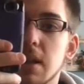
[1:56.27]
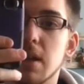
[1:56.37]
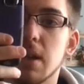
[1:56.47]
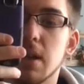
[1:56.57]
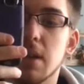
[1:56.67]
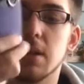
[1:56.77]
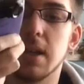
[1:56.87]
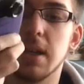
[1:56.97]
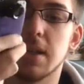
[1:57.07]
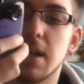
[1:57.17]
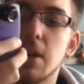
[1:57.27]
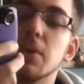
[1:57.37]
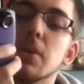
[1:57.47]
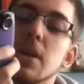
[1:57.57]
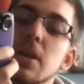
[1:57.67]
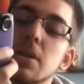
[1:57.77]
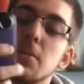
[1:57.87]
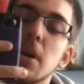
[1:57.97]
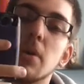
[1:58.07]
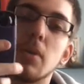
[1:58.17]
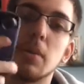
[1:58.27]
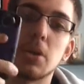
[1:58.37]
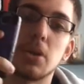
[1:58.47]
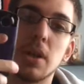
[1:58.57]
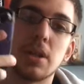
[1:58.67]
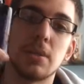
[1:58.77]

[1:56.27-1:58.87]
the sound is a bit rubbish on it.